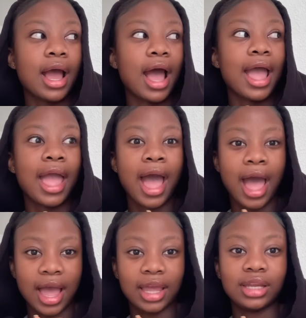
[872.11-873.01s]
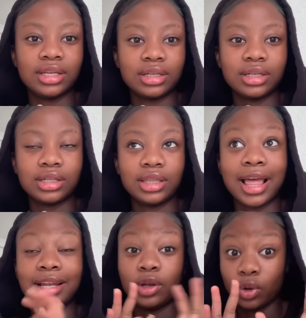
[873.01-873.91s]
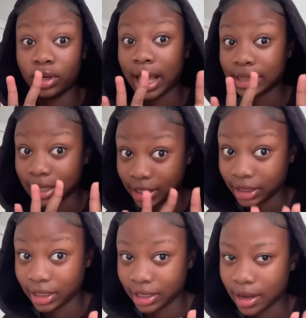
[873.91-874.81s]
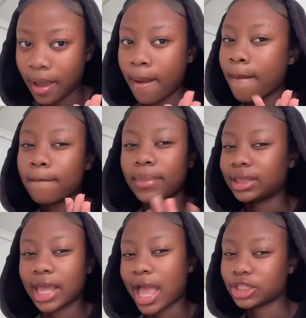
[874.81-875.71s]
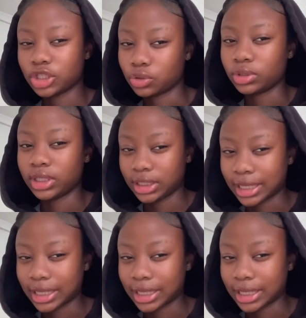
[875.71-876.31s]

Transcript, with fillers: I hide that look like they're clean, but they're actually not clean.